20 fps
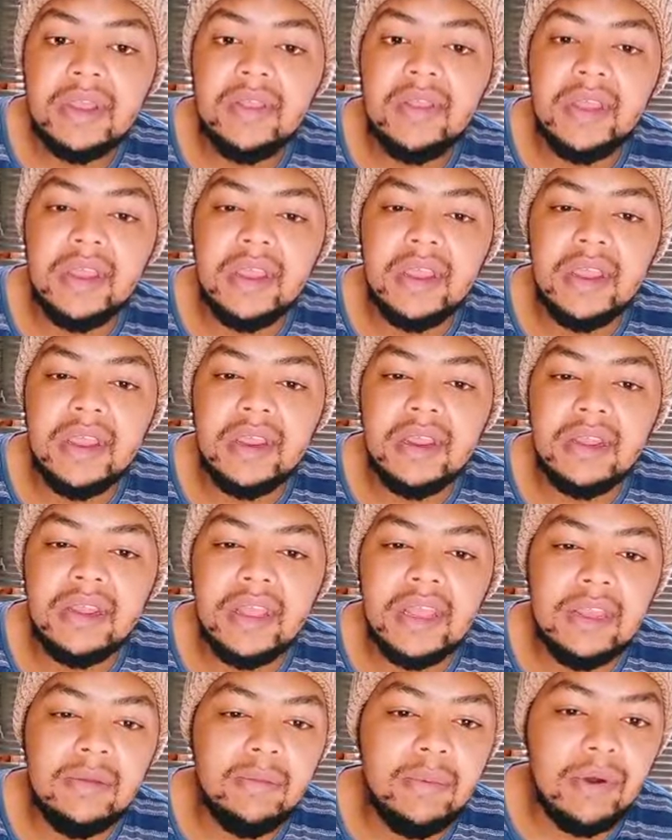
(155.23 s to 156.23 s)
The
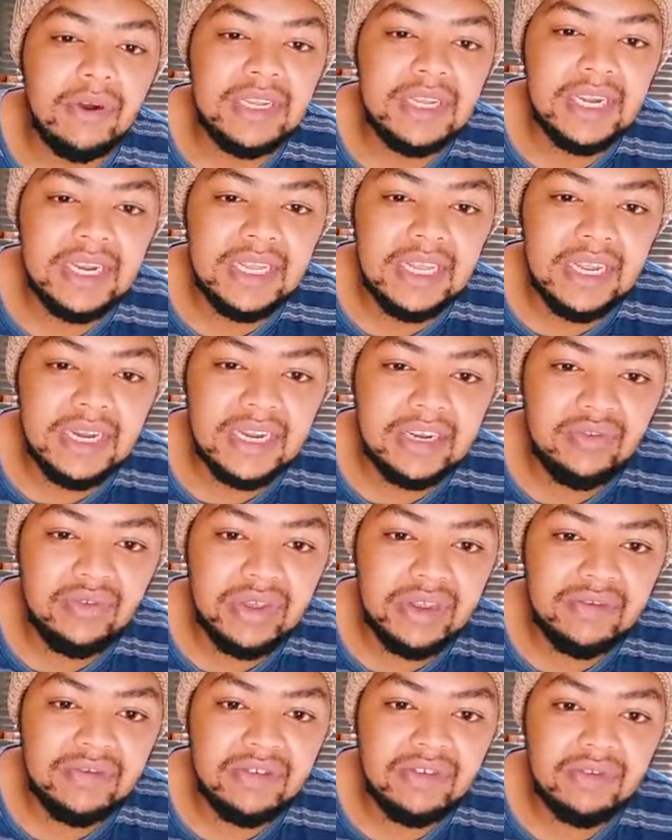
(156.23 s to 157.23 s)
important thing that
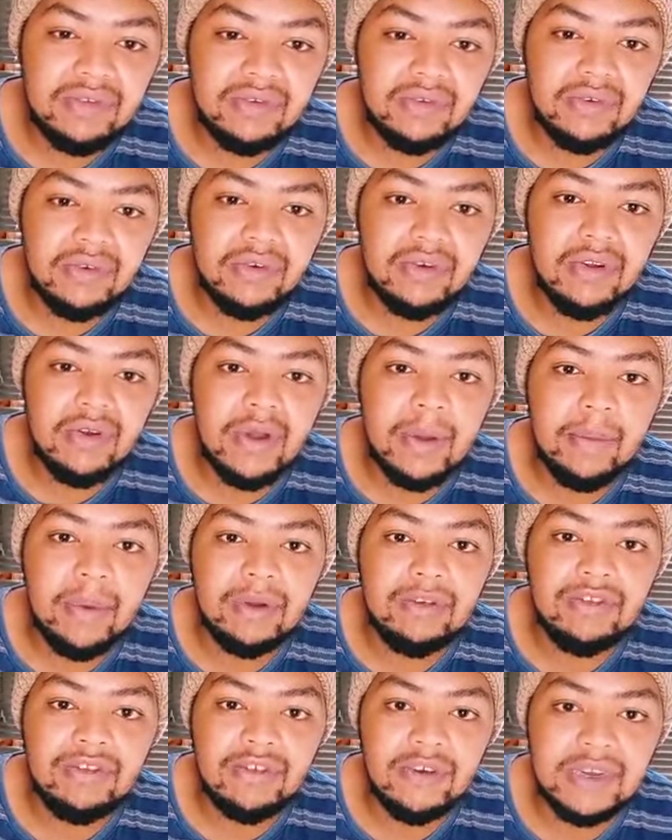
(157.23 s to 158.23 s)
we have to know
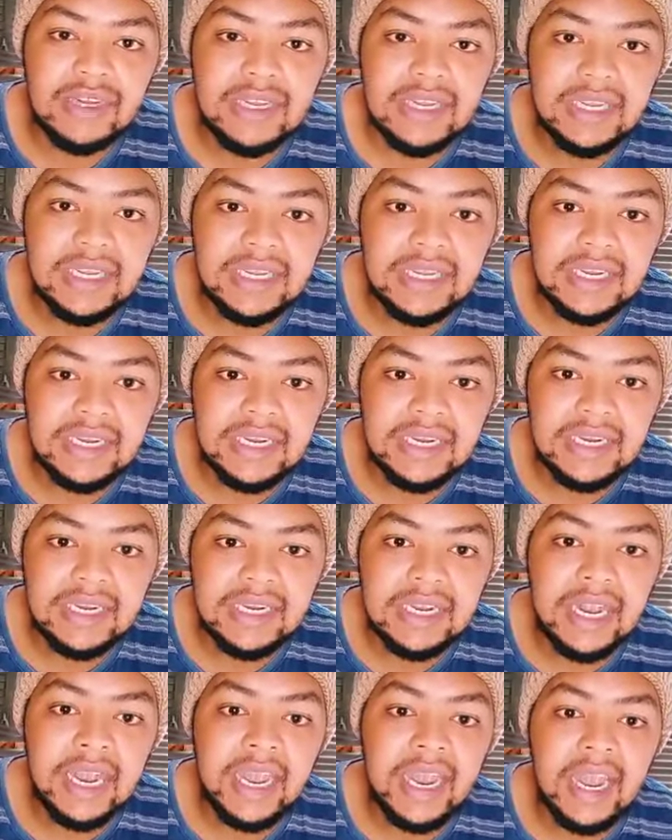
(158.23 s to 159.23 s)
about choices is that
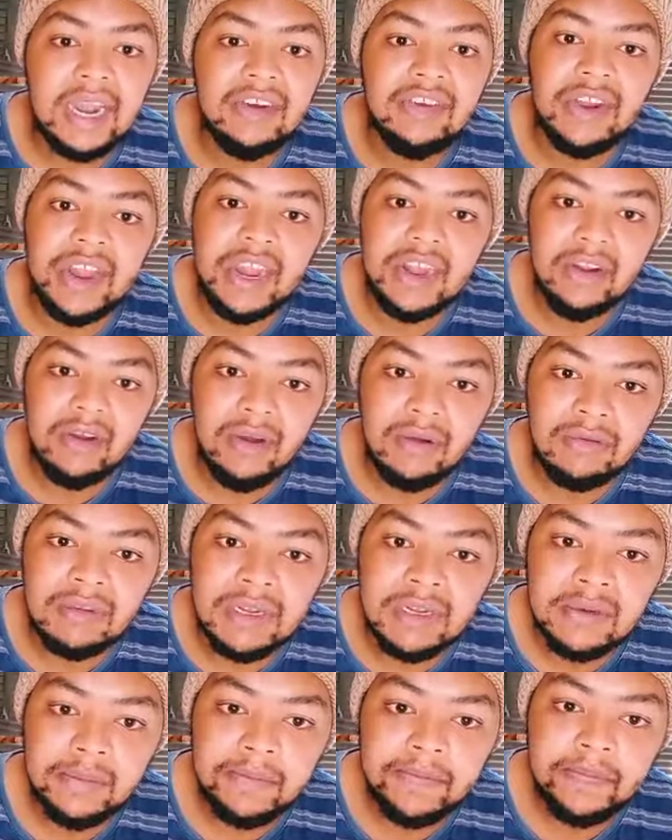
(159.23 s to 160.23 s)
they are
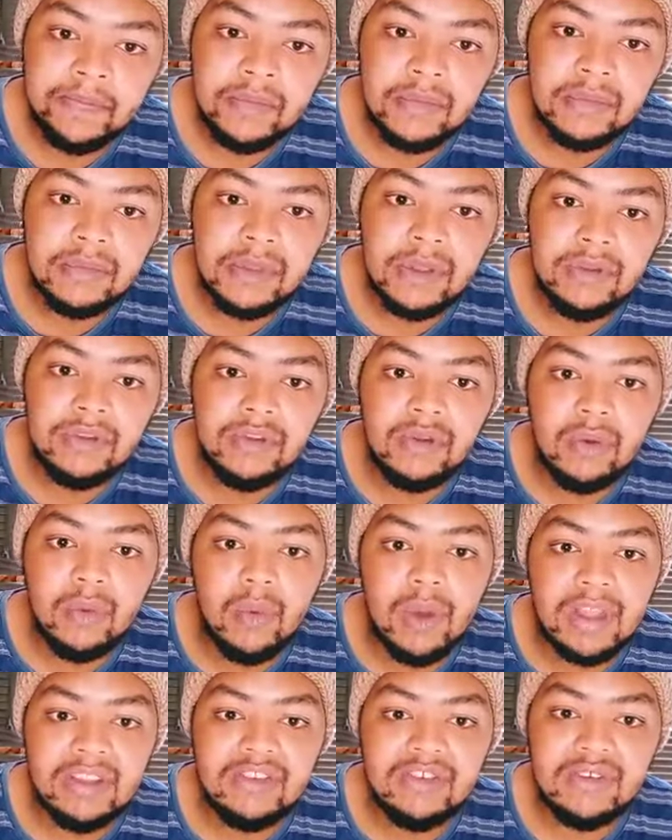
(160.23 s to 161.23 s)
trade-offs. So
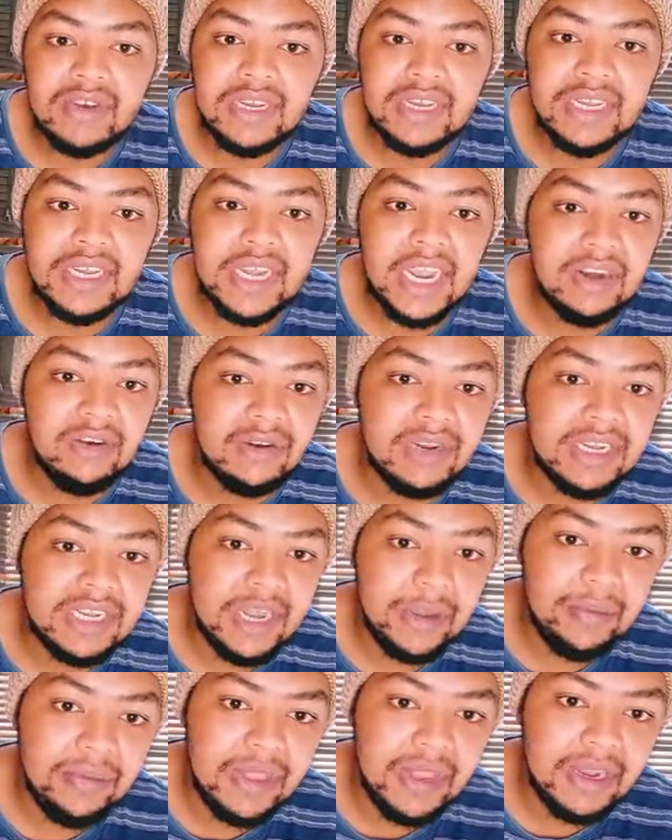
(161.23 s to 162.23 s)
once you decide on
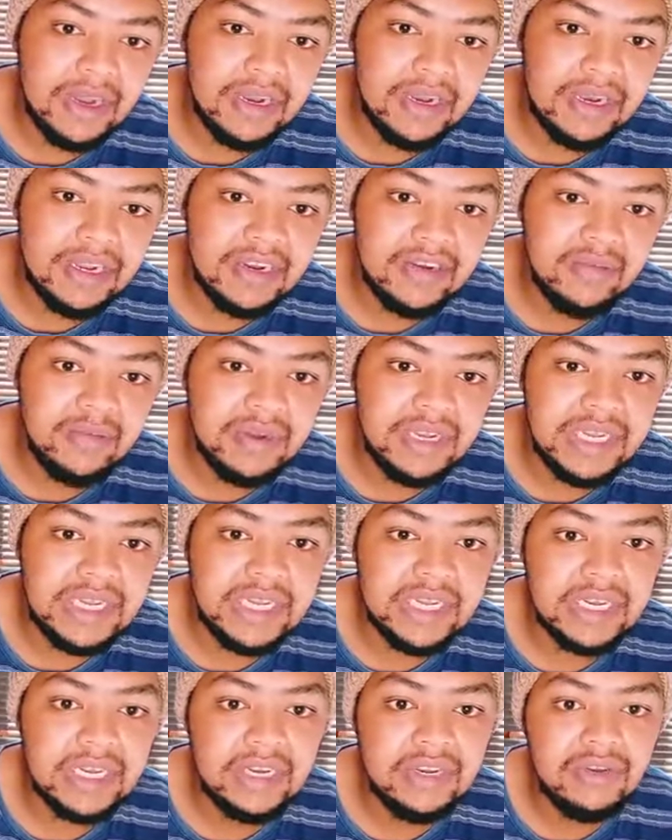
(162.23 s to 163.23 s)
something, that
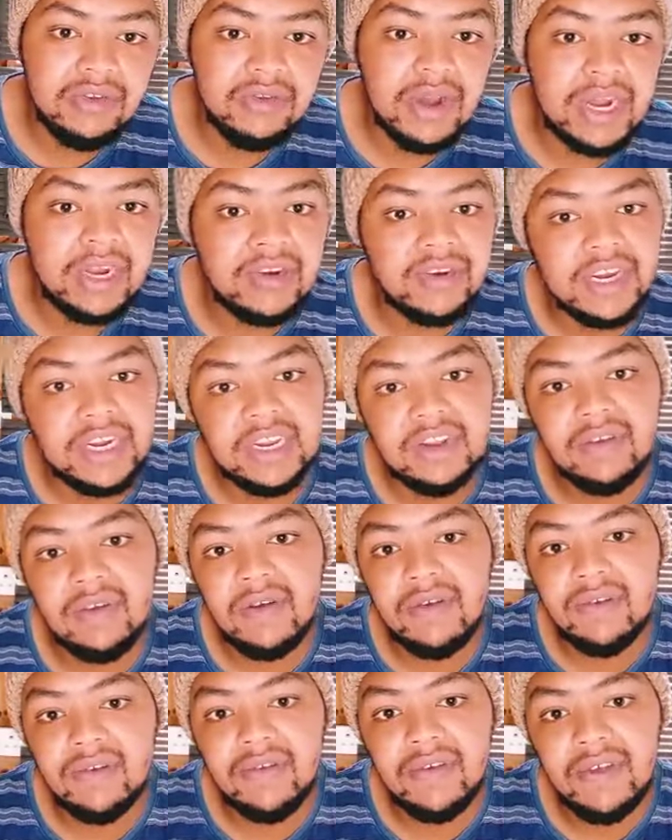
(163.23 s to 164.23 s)
means you are trading
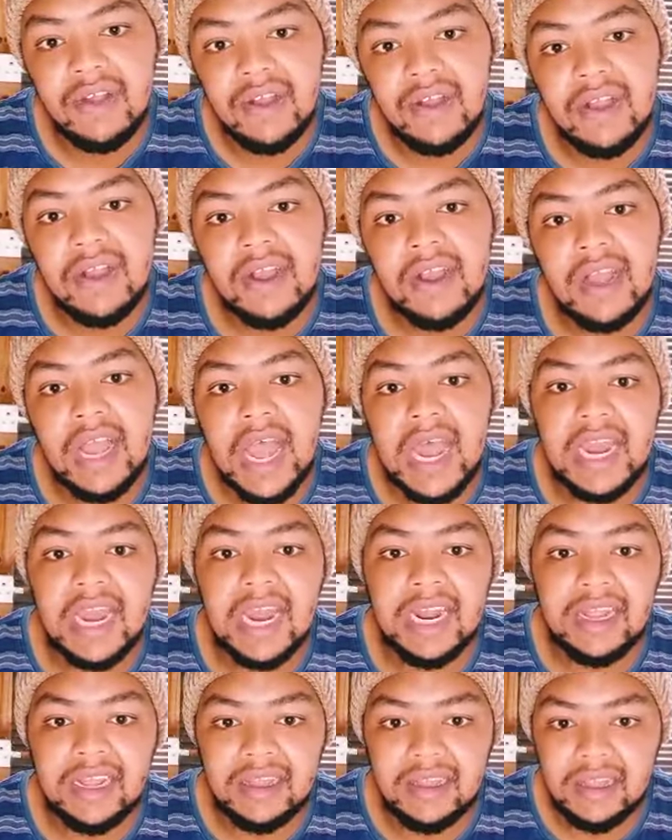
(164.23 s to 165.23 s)
off
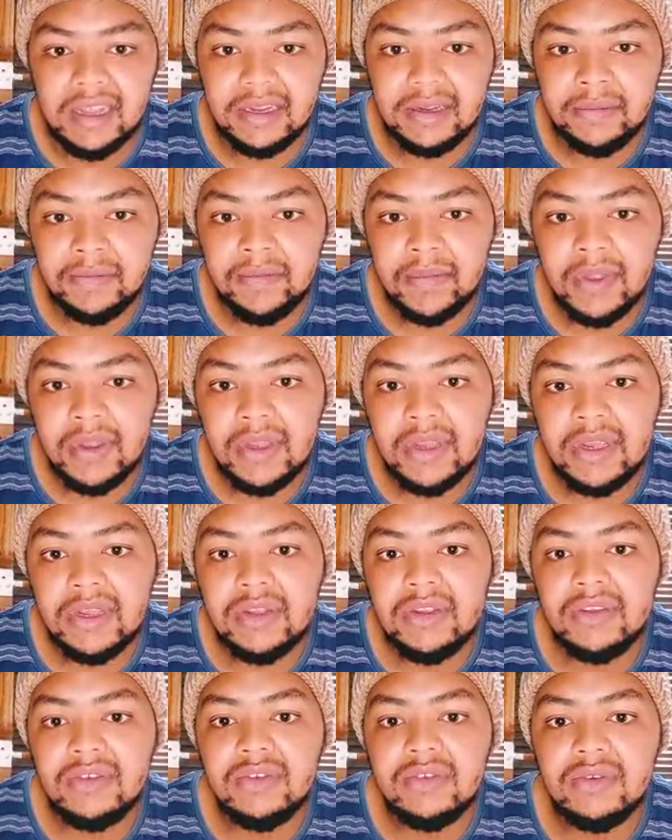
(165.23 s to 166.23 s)
another thing.
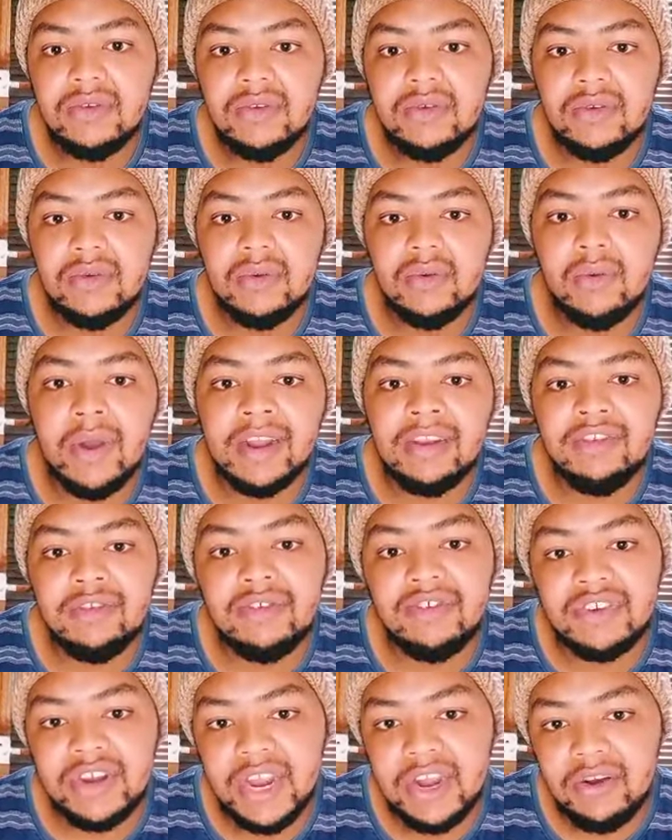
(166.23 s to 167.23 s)
So what
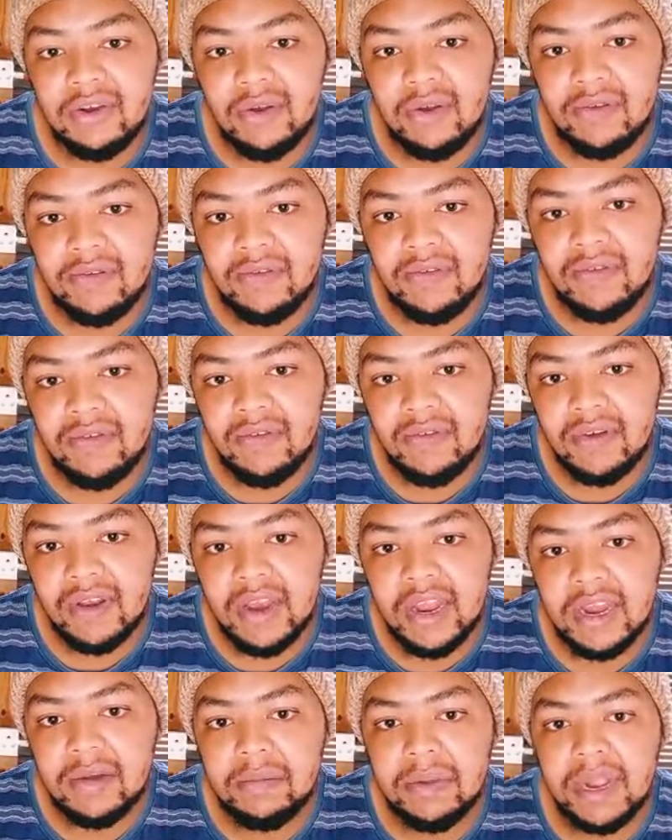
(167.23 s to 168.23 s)
you trade off
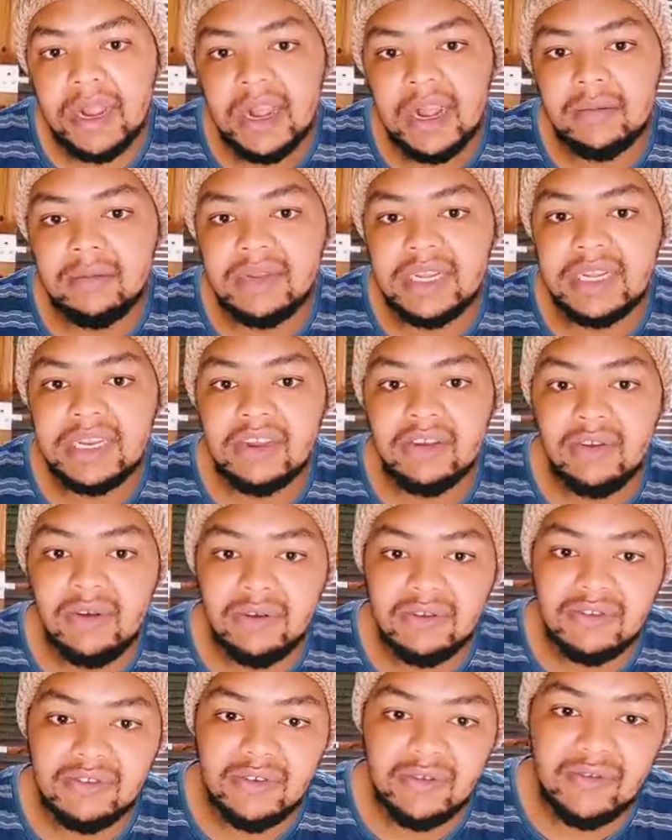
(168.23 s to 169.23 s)
then becomes the
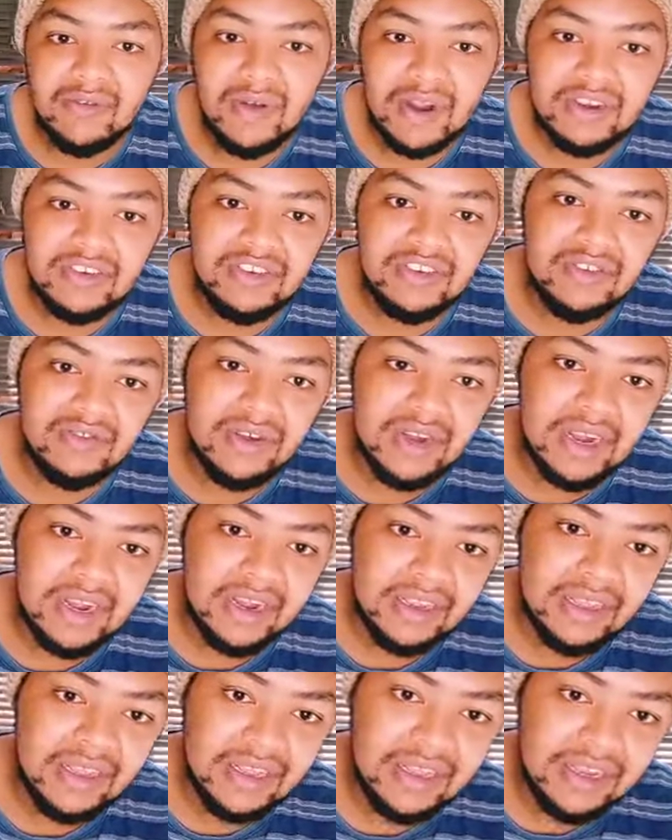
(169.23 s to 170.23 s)
cost of what you
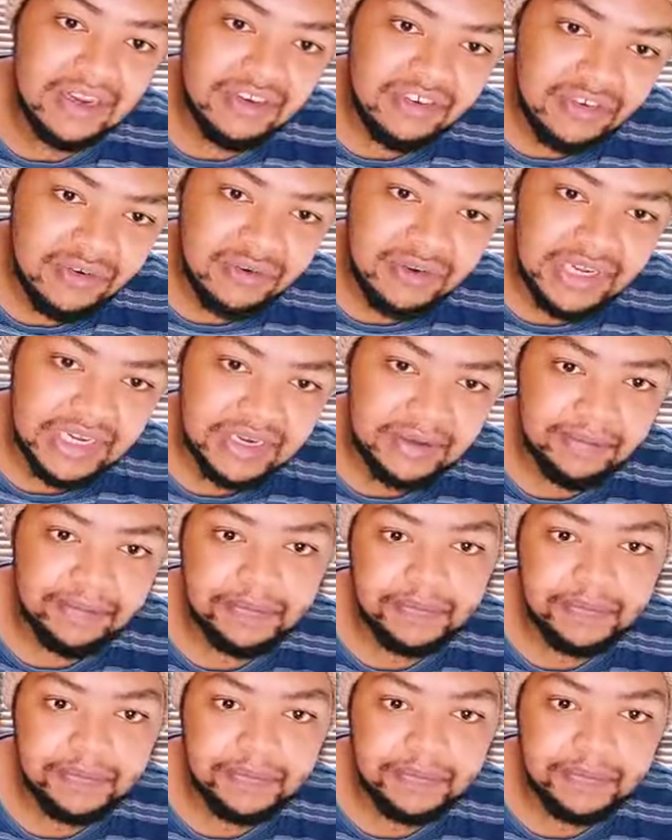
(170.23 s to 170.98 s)
are choosing.